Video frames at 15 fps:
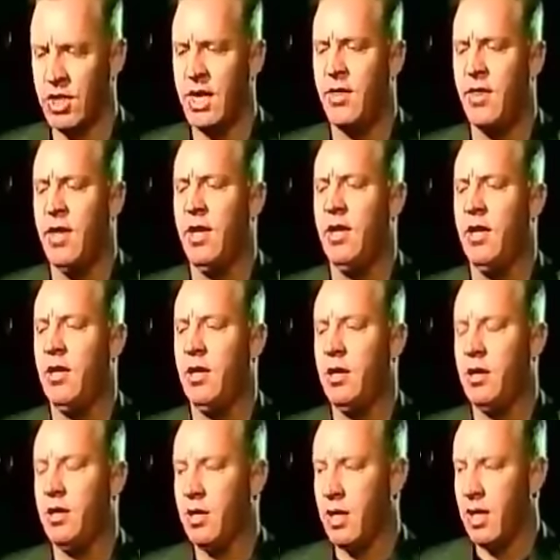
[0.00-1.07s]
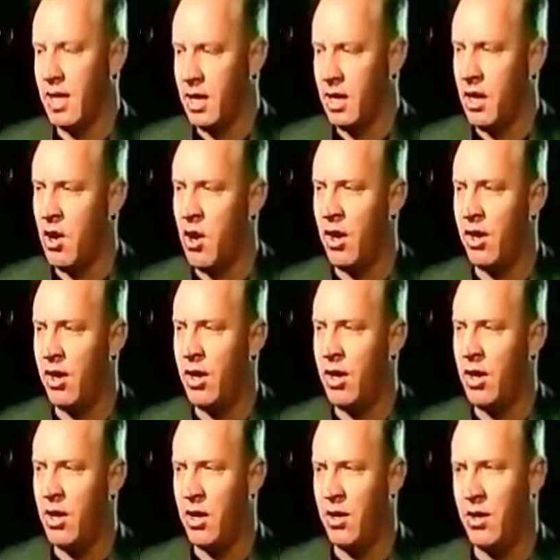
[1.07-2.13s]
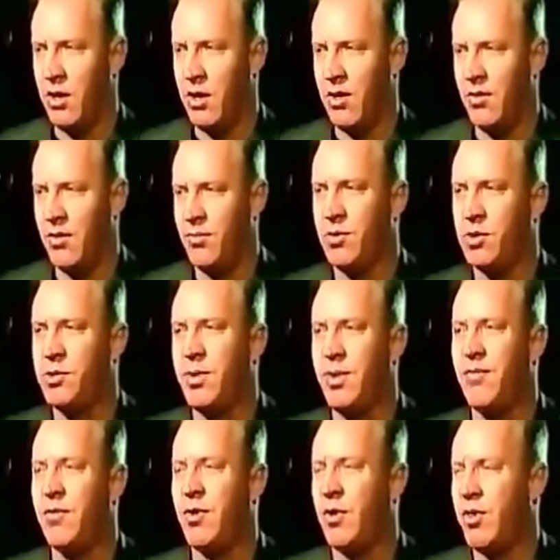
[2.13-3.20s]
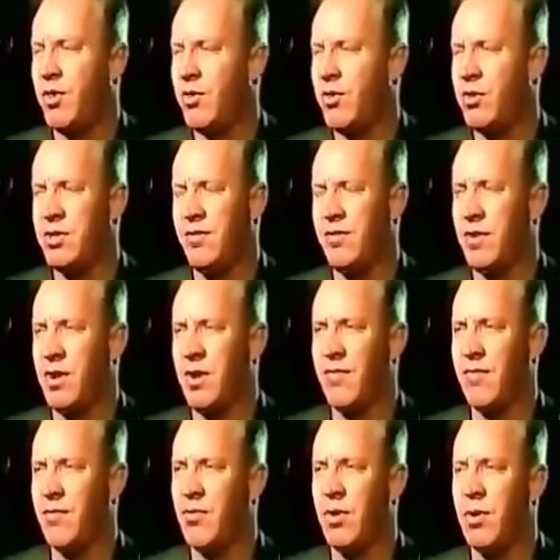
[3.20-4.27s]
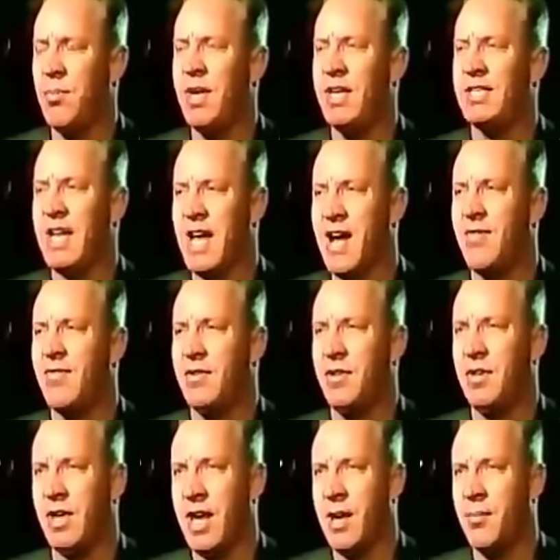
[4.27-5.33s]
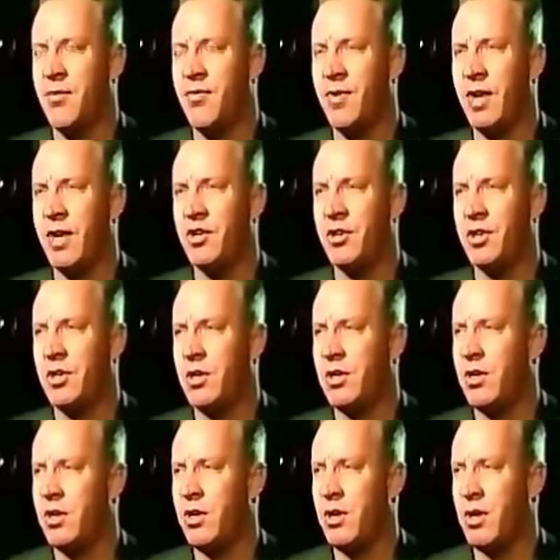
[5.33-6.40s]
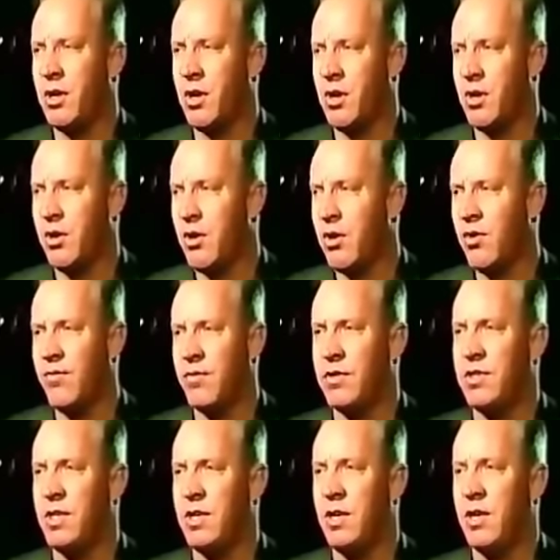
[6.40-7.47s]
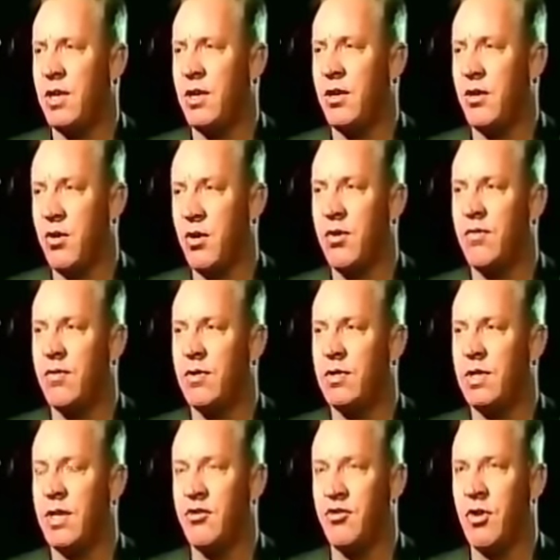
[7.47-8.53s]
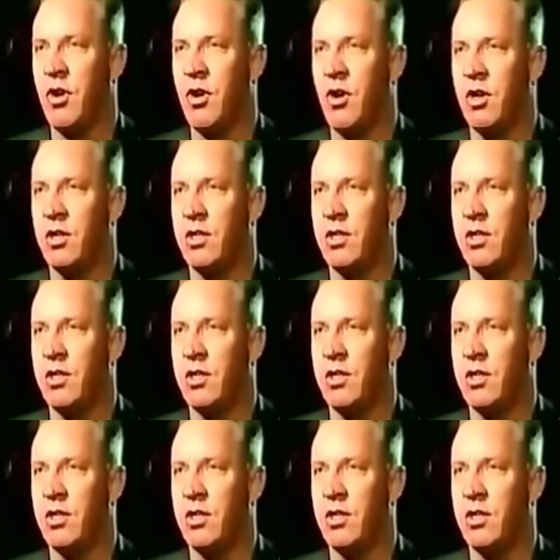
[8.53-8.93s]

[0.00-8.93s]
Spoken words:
all just sat there in a line, and it must have been for 35, 40 minutes after the game had finished, and none of us had